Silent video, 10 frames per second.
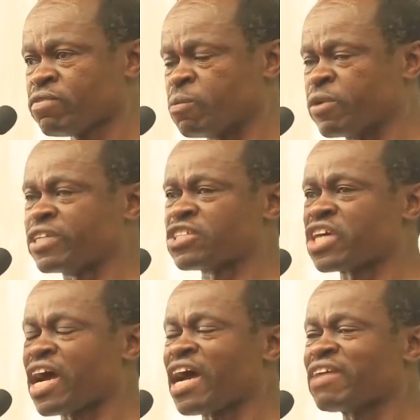The
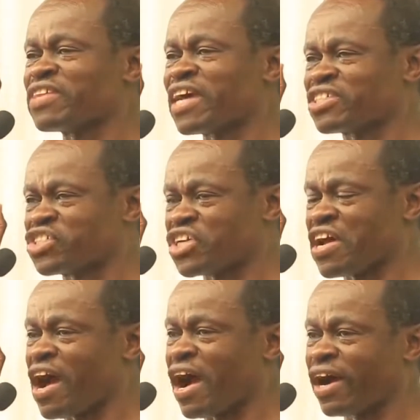British had their
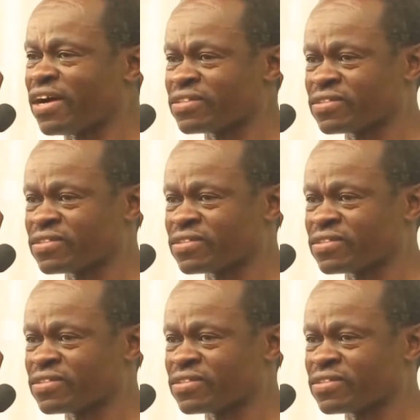share.